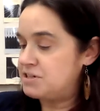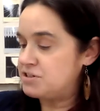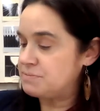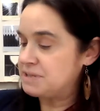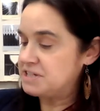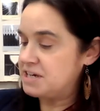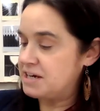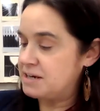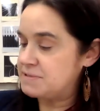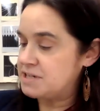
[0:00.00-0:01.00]
midterm
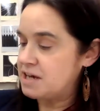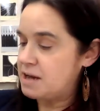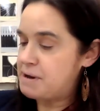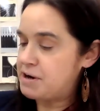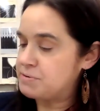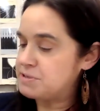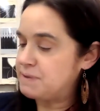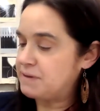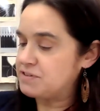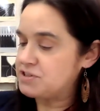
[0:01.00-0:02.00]
exams, about her
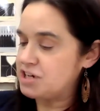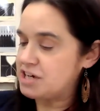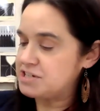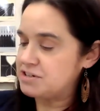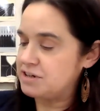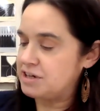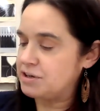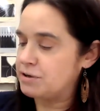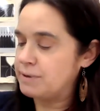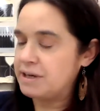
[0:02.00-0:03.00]
respect for Chaucer and her
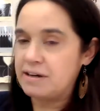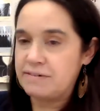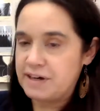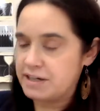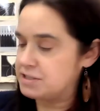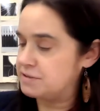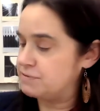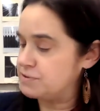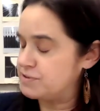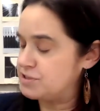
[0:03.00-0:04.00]
great affection
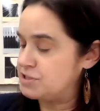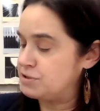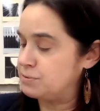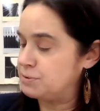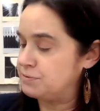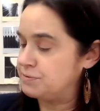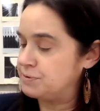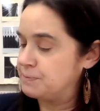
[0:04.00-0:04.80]
for Virginia Woolf.